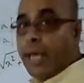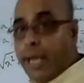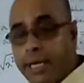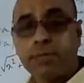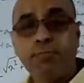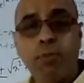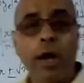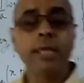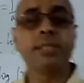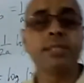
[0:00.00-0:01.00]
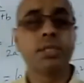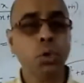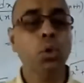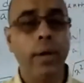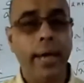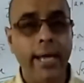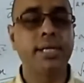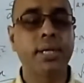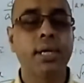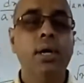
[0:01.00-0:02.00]

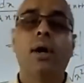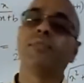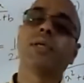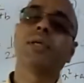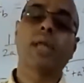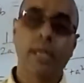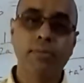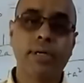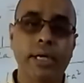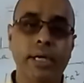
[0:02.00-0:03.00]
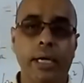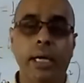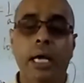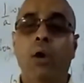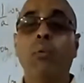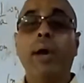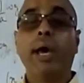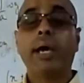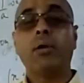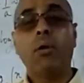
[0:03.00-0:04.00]
8.28 of the study material
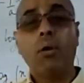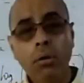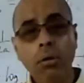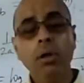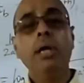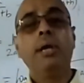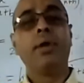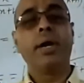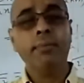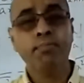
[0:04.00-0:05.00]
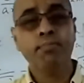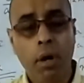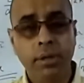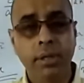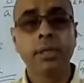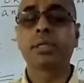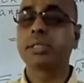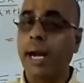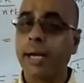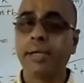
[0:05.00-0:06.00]
where all the important
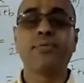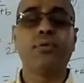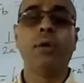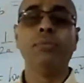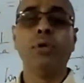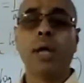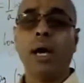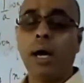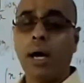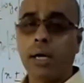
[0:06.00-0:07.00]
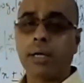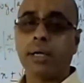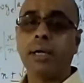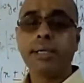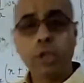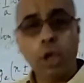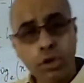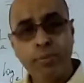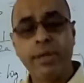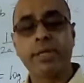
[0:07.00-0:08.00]
standard formula are
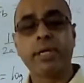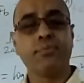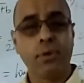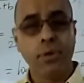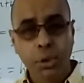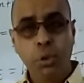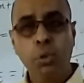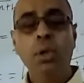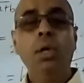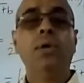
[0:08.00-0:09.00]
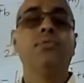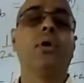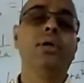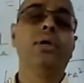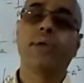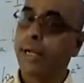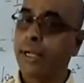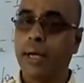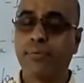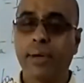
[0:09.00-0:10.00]
documented for you for your ready
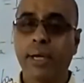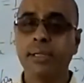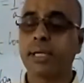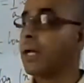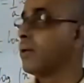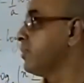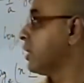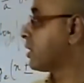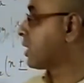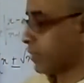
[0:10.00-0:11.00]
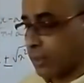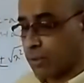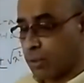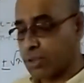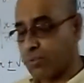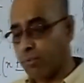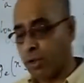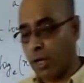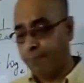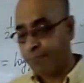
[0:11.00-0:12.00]
reference, and we are covering those
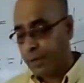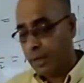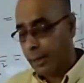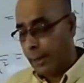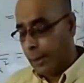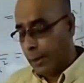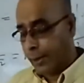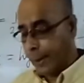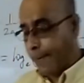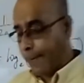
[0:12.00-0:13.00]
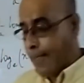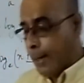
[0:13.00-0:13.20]
formula. Okay.